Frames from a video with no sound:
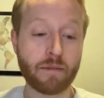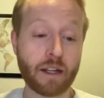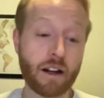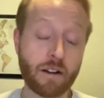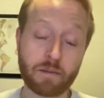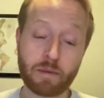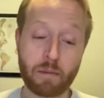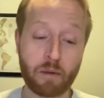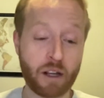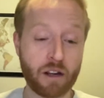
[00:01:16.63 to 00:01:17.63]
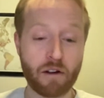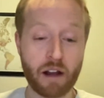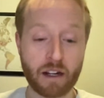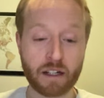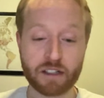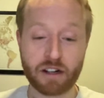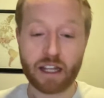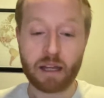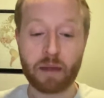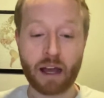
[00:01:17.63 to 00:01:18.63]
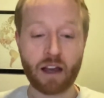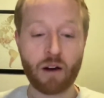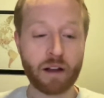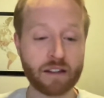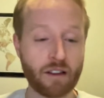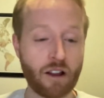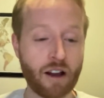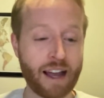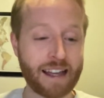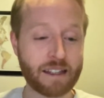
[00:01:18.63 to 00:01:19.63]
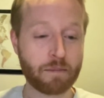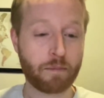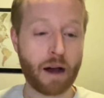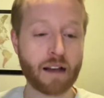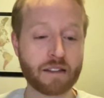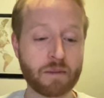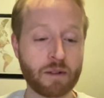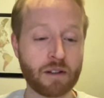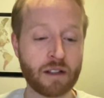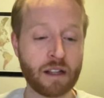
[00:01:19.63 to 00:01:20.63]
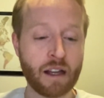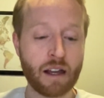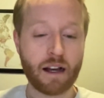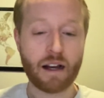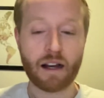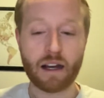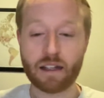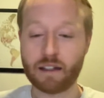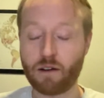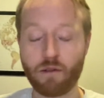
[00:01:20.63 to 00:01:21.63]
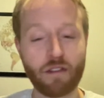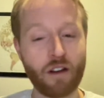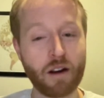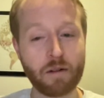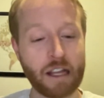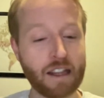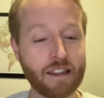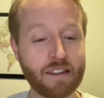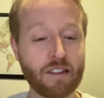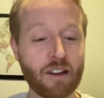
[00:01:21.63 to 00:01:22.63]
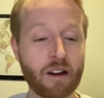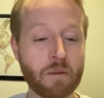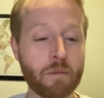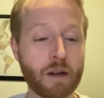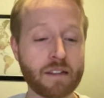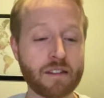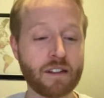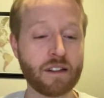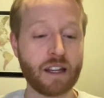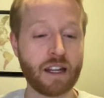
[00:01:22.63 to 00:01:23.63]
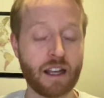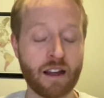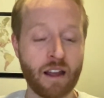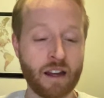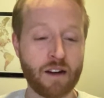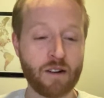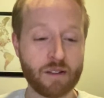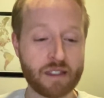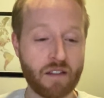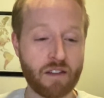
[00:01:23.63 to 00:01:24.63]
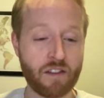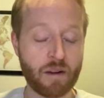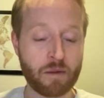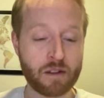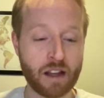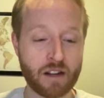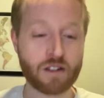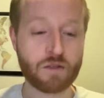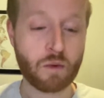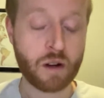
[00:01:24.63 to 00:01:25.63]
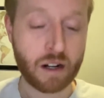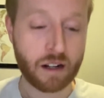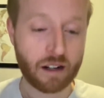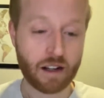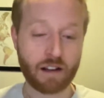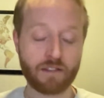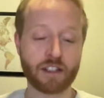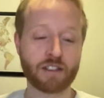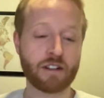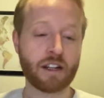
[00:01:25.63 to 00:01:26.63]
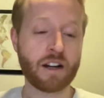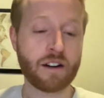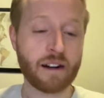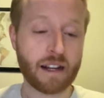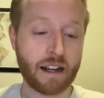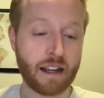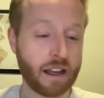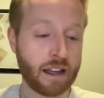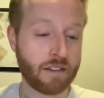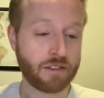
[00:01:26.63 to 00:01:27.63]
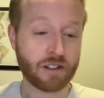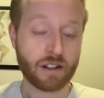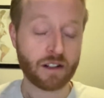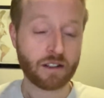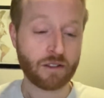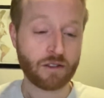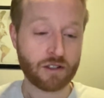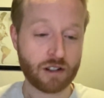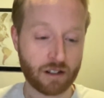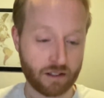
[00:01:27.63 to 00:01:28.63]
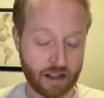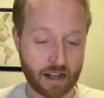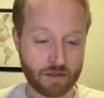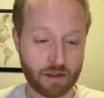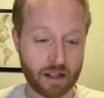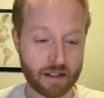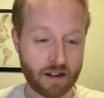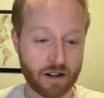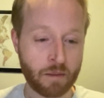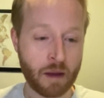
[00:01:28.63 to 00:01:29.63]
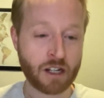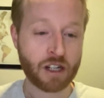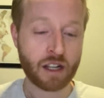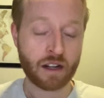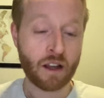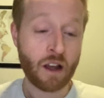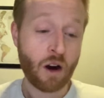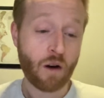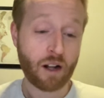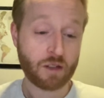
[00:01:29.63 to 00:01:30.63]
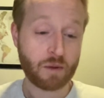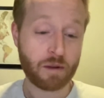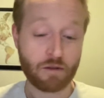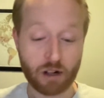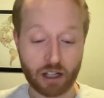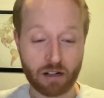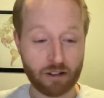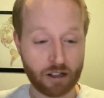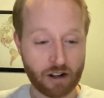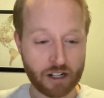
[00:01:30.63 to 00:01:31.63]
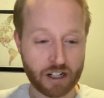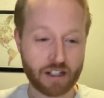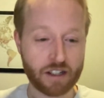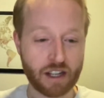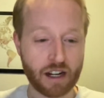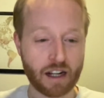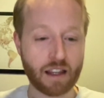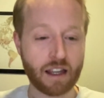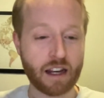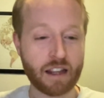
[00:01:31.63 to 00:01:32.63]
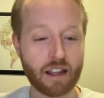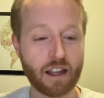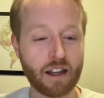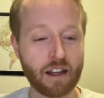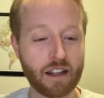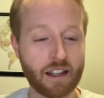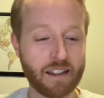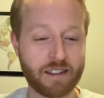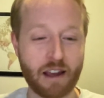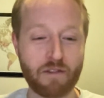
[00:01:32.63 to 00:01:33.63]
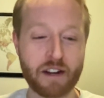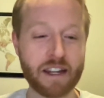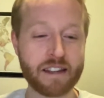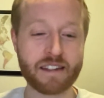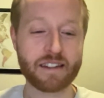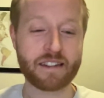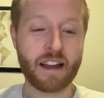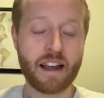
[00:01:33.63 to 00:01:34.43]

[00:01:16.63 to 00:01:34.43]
it's been a pretty good run. I'm going to try to keep that going as long as possible. No one thought it would get this long, but still hitting nearly 75%, just one victory under it after a loser last week, as I already mentioned, or else we'd be really, really crushing it. Just kidding. I think anything in the 70s